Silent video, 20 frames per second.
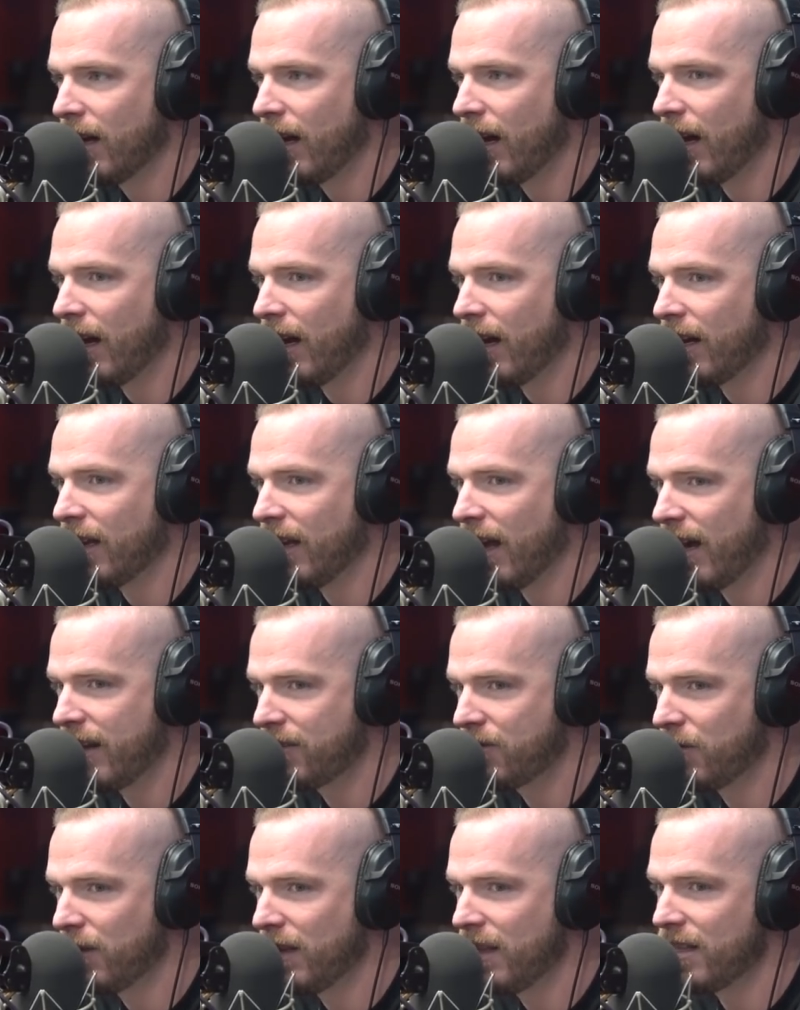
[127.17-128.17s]
And
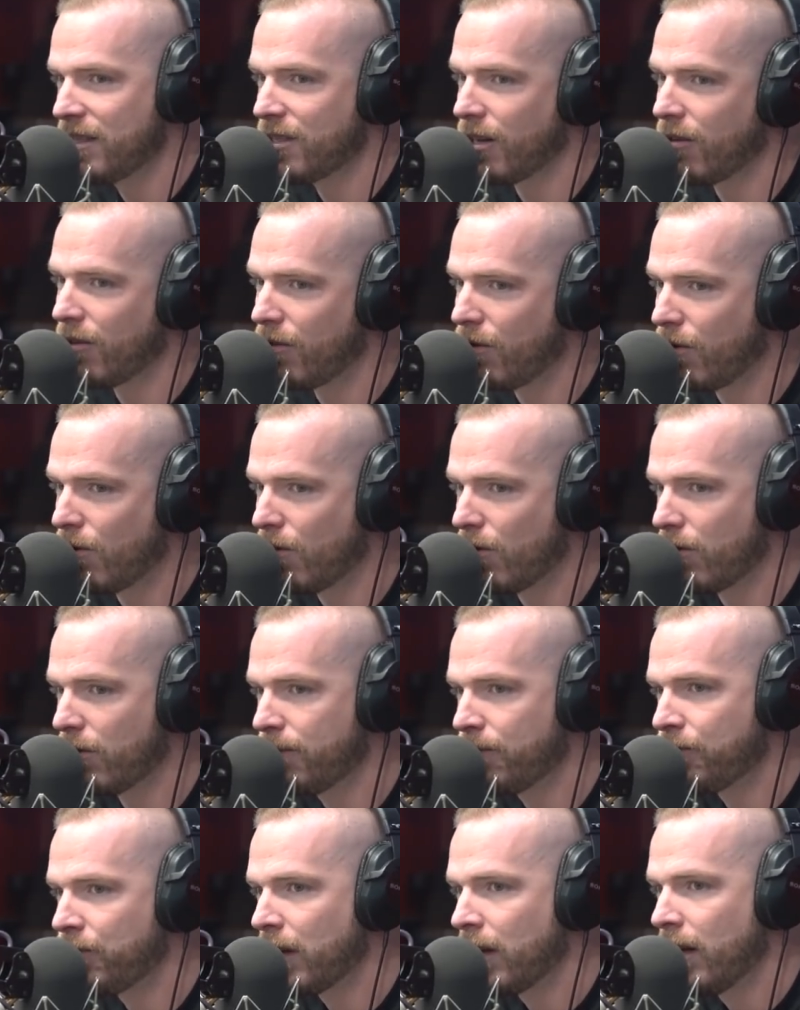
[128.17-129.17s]
that's when this
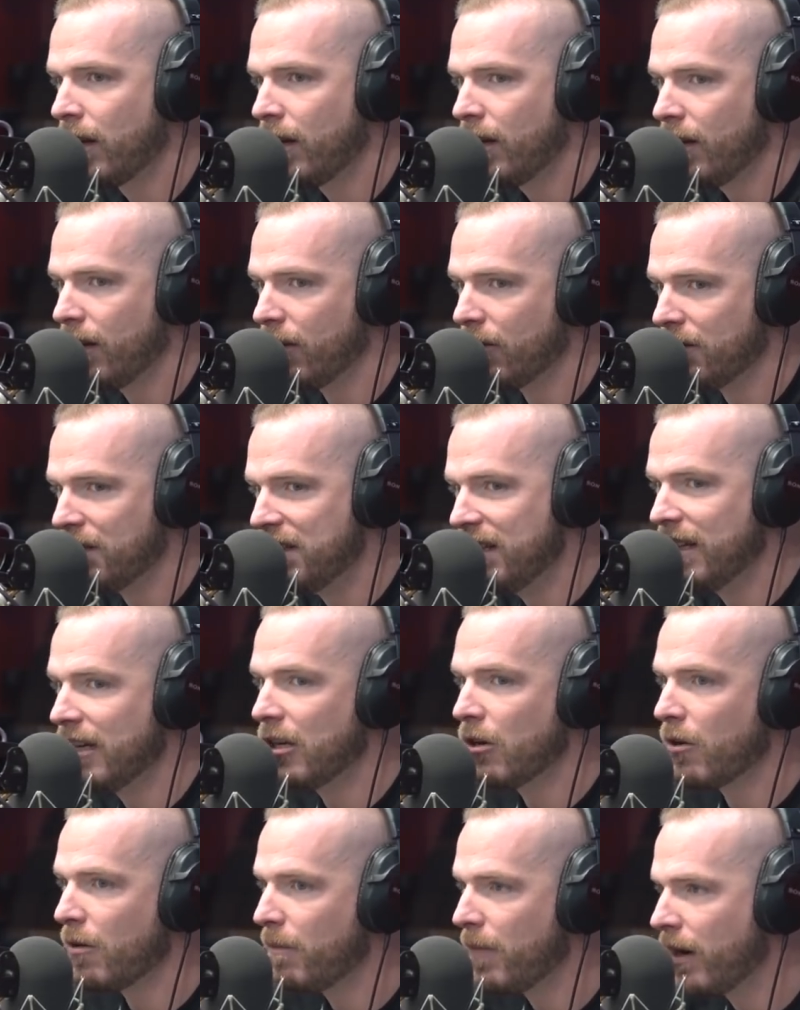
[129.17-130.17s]
whole,
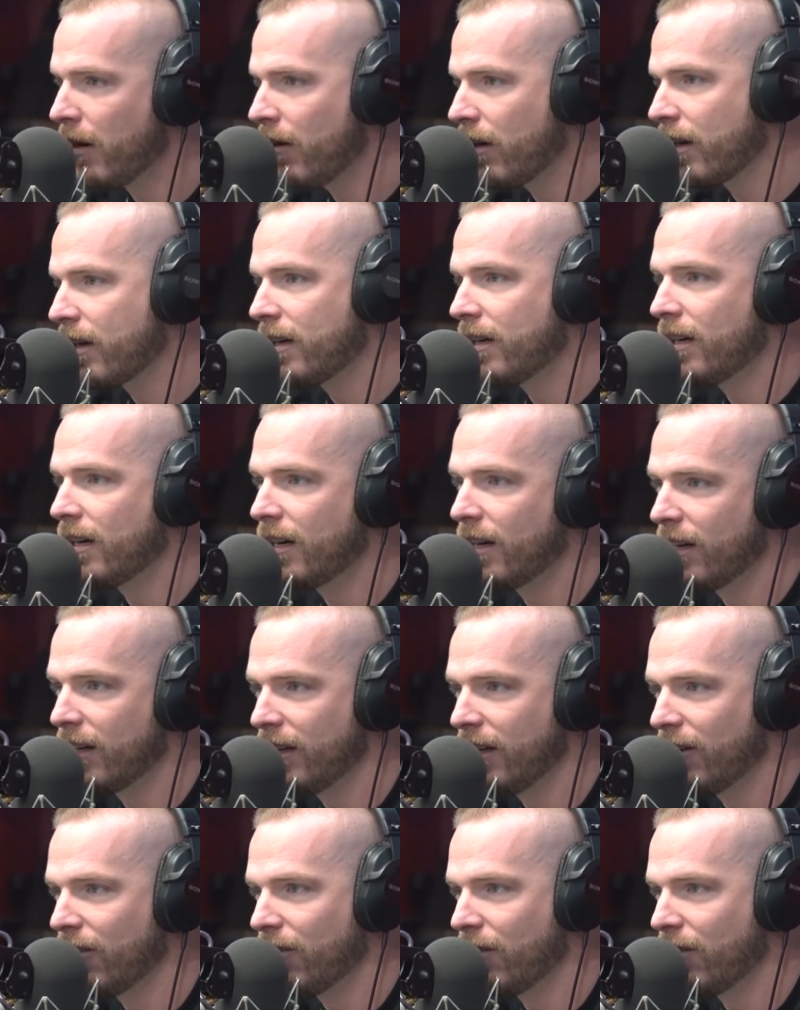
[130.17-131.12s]
Dear America,